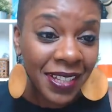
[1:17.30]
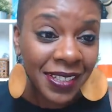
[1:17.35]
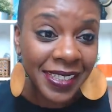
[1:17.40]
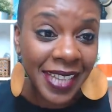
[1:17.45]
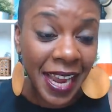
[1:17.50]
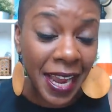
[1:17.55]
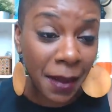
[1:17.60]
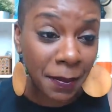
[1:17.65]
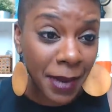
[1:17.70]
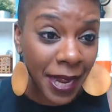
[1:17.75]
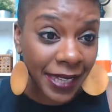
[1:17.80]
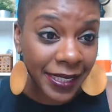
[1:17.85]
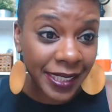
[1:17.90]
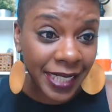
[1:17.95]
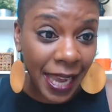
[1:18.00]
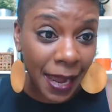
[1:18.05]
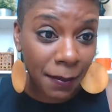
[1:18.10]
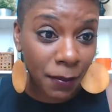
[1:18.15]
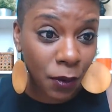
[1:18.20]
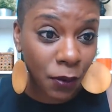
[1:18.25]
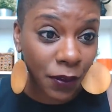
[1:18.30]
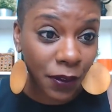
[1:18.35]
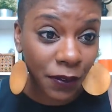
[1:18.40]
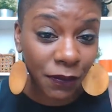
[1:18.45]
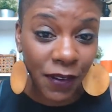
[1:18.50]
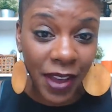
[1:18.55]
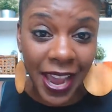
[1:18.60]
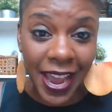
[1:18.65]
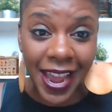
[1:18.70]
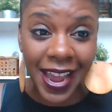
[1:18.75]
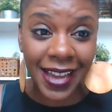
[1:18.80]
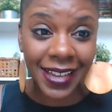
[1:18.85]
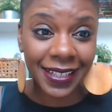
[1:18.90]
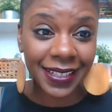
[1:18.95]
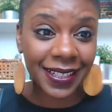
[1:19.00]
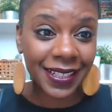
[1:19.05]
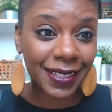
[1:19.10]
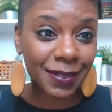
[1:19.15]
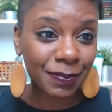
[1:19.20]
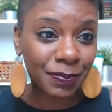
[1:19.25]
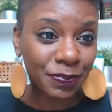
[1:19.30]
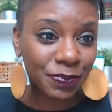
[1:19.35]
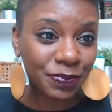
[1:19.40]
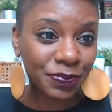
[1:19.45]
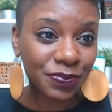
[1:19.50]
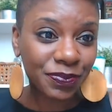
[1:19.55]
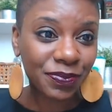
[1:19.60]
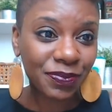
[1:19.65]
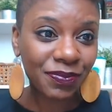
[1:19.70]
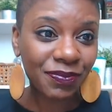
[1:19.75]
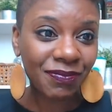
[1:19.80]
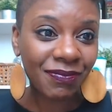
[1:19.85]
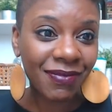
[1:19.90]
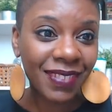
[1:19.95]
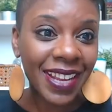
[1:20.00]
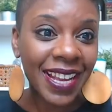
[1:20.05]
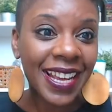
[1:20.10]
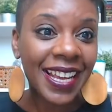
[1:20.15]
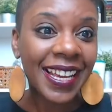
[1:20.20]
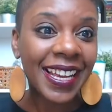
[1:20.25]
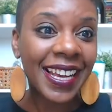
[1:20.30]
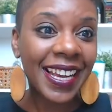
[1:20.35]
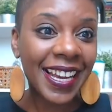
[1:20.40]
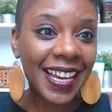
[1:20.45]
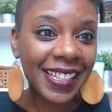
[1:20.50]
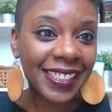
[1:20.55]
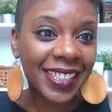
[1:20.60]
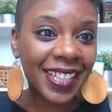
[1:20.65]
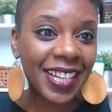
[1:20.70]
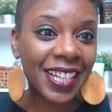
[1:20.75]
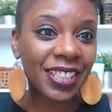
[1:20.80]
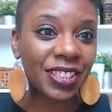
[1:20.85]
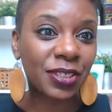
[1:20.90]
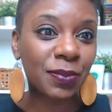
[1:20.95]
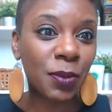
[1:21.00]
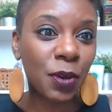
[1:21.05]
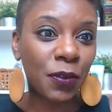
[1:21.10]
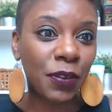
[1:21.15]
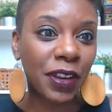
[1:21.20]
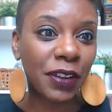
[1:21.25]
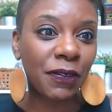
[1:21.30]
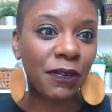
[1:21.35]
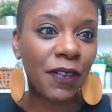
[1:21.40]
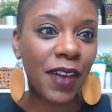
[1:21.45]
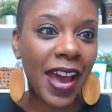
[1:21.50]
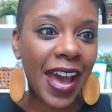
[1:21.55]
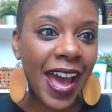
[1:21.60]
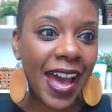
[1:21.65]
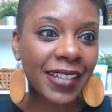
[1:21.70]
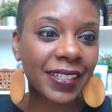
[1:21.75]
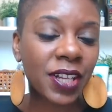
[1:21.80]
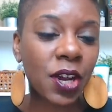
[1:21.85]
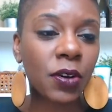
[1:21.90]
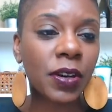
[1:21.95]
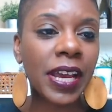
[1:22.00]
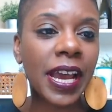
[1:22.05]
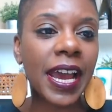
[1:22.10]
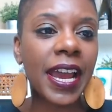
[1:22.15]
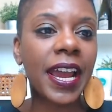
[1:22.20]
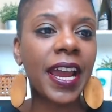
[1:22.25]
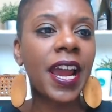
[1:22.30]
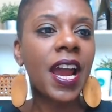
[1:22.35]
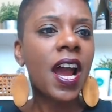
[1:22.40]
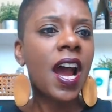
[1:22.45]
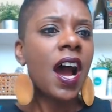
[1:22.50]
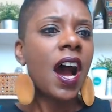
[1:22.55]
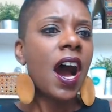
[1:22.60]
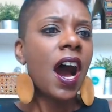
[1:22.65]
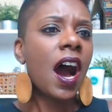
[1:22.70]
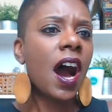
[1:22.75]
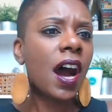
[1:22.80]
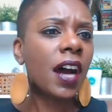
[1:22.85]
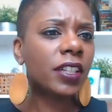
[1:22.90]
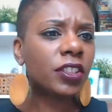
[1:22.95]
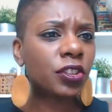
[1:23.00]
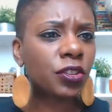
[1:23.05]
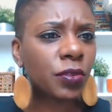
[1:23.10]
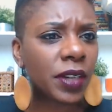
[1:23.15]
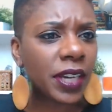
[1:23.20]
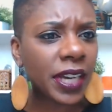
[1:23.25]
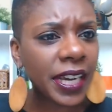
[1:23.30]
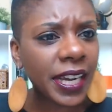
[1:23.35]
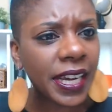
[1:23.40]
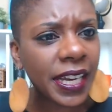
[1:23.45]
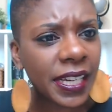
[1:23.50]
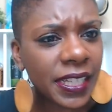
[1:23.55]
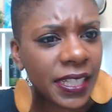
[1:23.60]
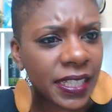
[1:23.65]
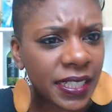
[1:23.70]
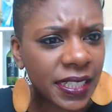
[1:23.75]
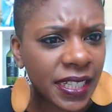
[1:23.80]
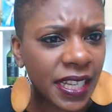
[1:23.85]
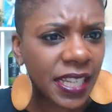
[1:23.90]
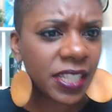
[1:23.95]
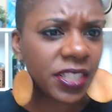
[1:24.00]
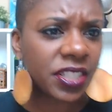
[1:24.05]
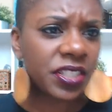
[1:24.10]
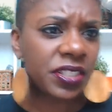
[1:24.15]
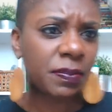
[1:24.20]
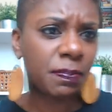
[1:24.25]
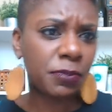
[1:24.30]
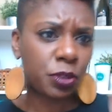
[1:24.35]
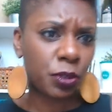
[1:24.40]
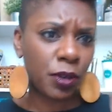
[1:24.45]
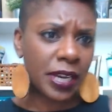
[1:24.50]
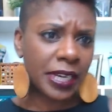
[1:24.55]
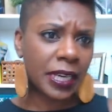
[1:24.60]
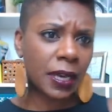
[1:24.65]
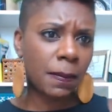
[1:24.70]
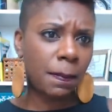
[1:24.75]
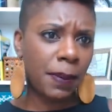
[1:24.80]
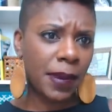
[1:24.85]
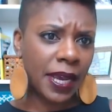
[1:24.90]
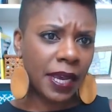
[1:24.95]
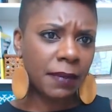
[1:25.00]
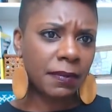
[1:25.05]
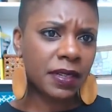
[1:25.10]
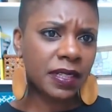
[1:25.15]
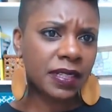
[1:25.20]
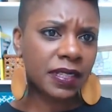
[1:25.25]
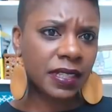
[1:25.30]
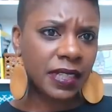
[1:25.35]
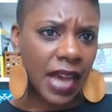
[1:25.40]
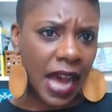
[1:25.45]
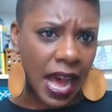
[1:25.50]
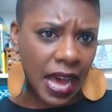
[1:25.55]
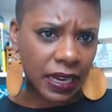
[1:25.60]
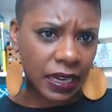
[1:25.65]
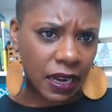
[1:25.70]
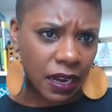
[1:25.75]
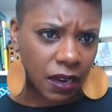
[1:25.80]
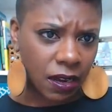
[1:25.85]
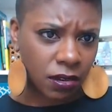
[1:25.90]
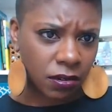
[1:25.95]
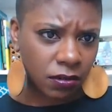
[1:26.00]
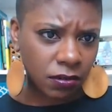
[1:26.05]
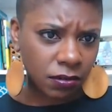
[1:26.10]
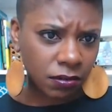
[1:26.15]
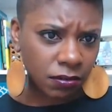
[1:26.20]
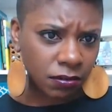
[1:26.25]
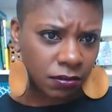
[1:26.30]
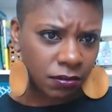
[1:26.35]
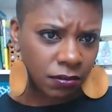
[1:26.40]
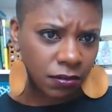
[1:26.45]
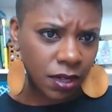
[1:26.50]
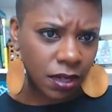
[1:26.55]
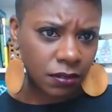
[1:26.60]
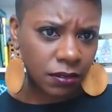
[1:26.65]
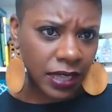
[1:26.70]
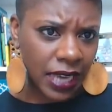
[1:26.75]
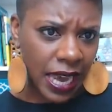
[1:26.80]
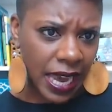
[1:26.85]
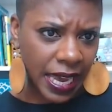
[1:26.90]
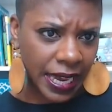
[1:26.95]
Damn, that chat moving fast. It is moving fast, okay? Huntries is drinking pink Moscato, okay?